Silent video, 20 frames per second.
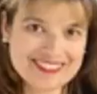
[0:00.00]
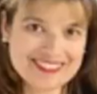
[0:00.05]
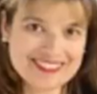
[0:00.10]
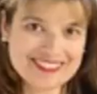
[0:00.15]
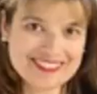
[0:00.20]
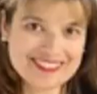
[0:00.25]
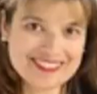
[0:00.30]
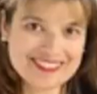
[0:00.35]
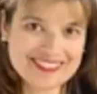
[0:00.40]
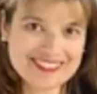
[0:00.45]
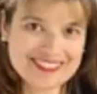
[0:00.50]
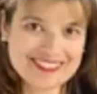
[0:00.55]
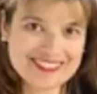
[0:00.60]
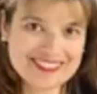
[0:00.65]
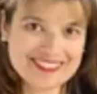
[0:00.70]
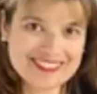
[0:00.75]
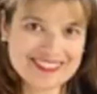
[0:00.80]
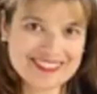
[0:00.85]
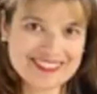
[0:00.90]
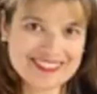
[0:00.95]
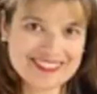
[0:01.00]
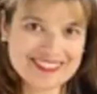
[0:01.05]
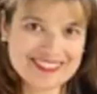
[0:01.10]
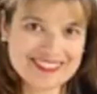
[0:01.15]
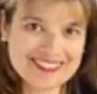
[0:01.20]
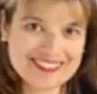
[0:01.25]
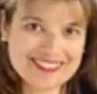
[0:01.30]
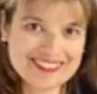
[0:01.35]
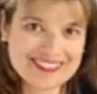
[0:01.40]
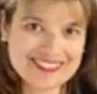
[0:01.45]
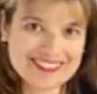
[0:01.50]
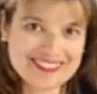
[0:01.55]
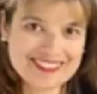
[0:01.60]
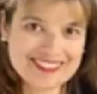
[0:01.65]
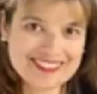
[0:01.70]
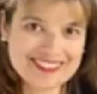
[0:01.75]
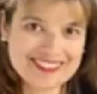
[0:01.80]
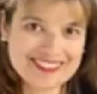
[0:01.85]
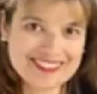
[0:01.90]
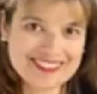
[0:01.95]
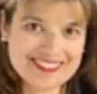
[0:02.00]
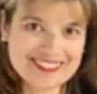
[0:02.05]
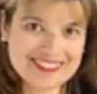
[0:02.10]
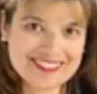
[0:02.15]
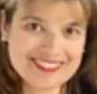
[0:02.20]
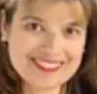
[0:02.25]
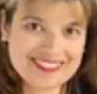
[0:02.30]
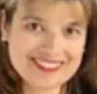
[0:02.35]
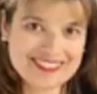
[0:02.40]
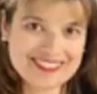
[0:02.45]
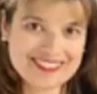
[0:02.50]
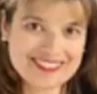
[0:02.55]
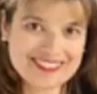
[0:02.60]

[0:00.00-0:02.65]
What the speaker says: (silent)